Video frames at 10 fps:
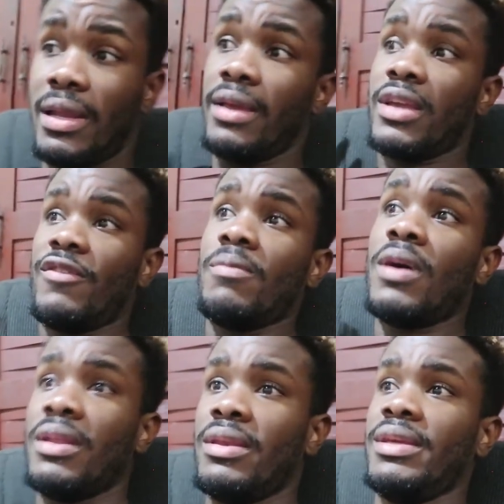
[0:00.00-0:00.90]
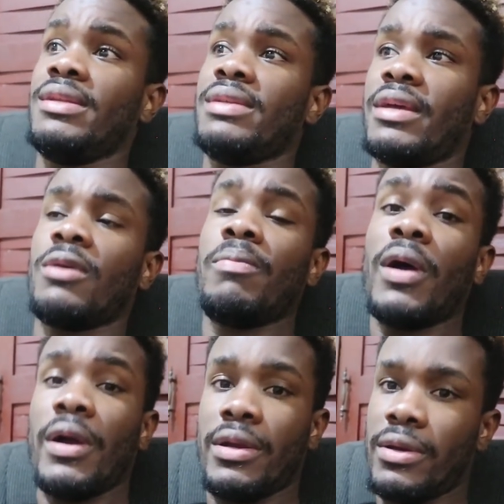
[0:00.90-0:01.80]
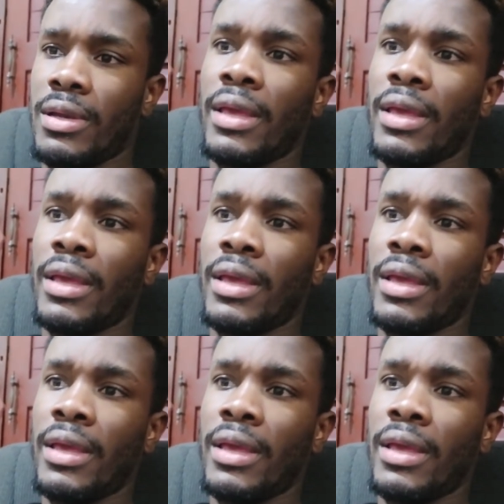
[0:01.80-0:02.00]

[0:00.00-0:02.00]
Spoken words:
Like, everybody needs like a partner.